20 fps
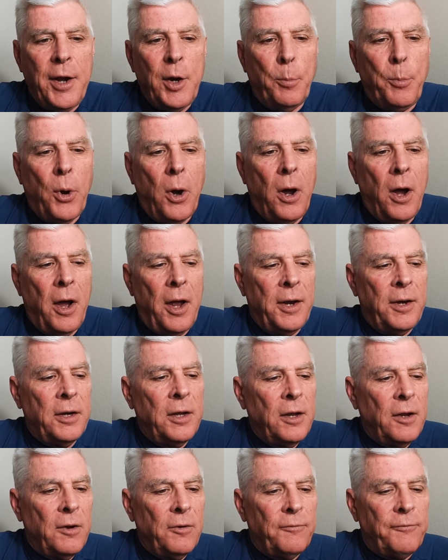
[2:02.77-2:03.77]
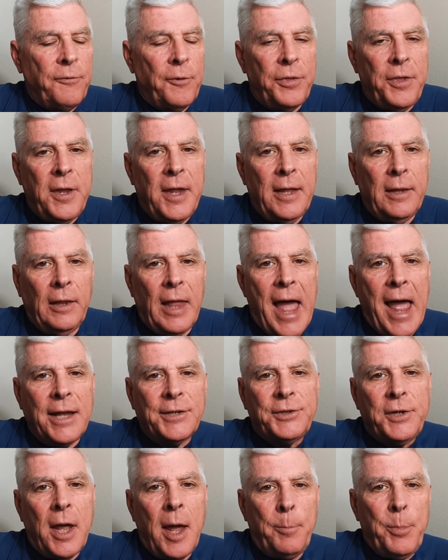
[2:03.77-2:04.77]
upon for the
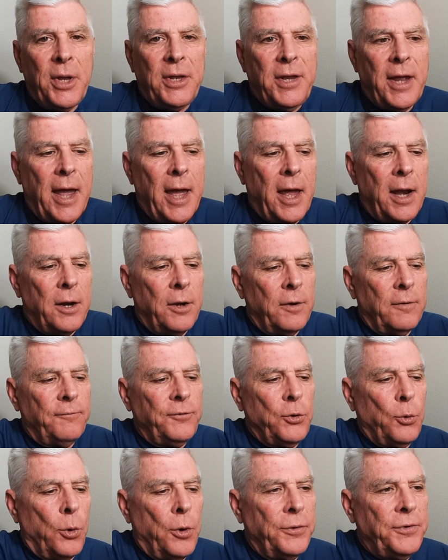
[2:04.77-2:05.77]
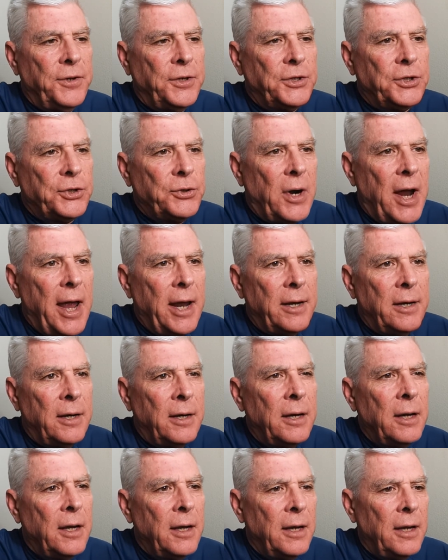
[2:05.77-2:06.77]
last epitaph of Dorothy Stratten,
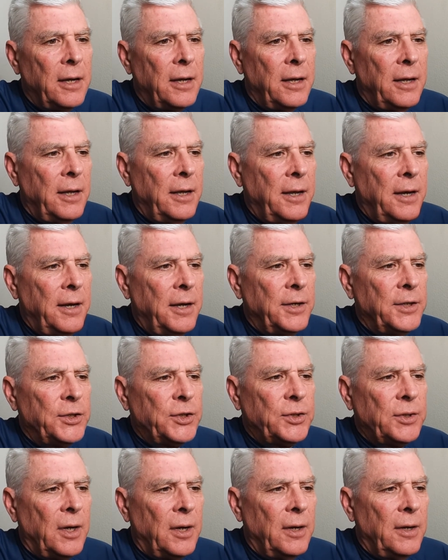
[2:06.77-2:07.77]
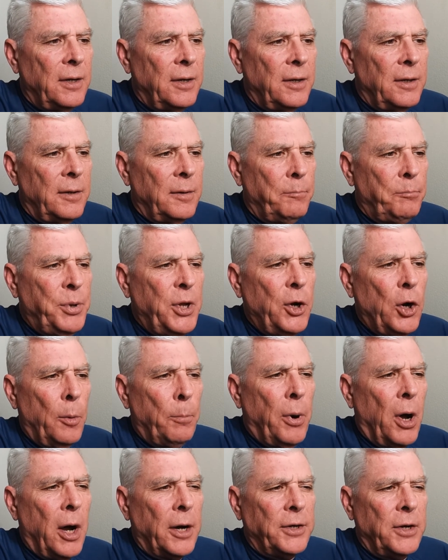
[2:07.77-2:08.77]
it is Peter
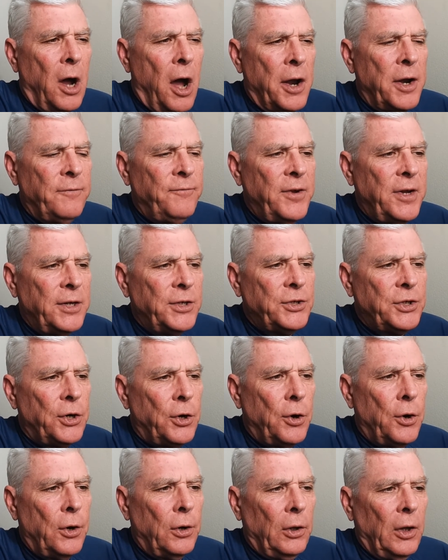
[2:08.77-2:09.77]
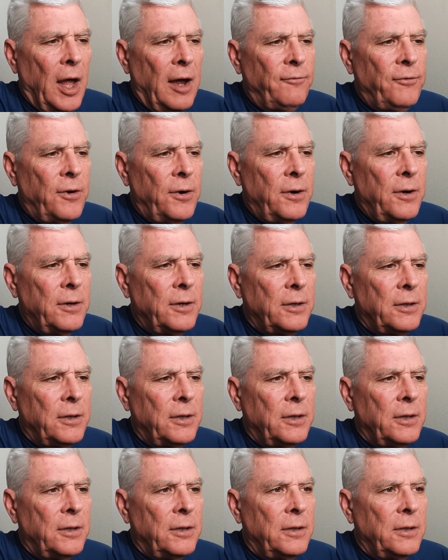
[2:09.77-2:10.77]
Bogdanovich, her lover,
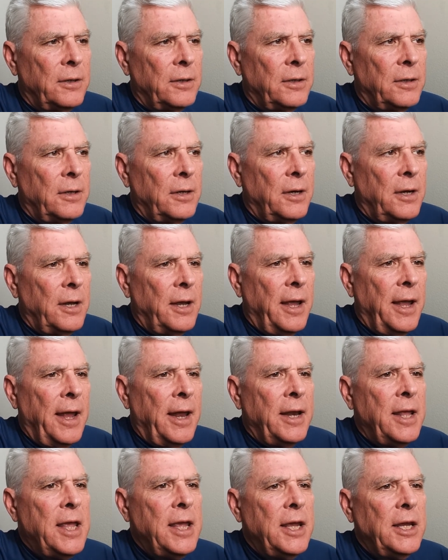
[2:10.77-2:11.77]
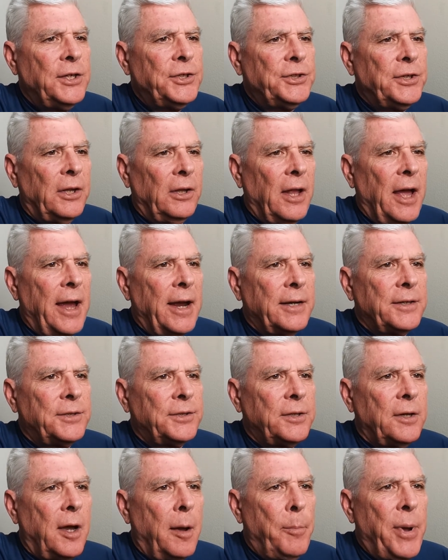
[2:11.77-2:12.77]
and he
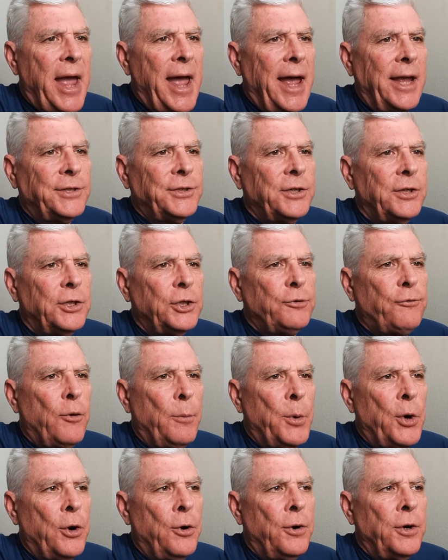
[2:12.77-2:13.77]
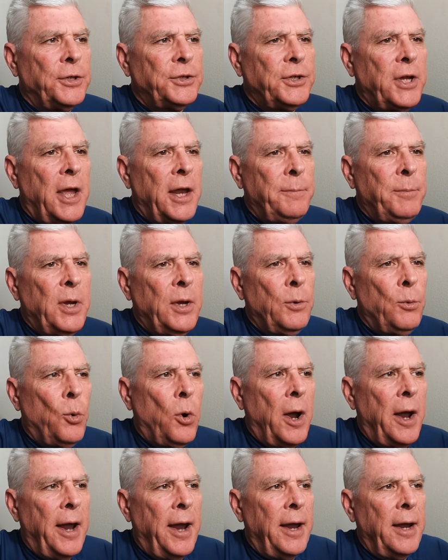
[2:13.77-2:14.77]
selects a passage from an Ernest
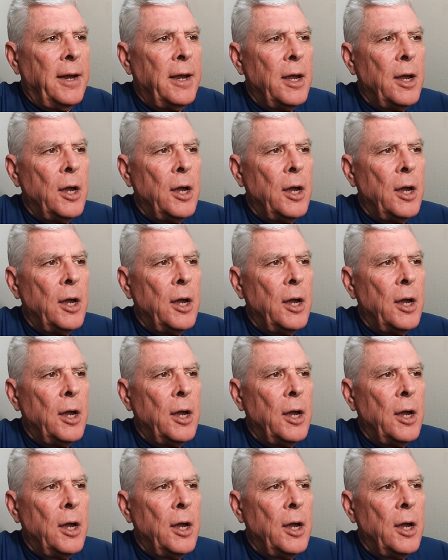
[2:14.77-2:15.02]
Hemingway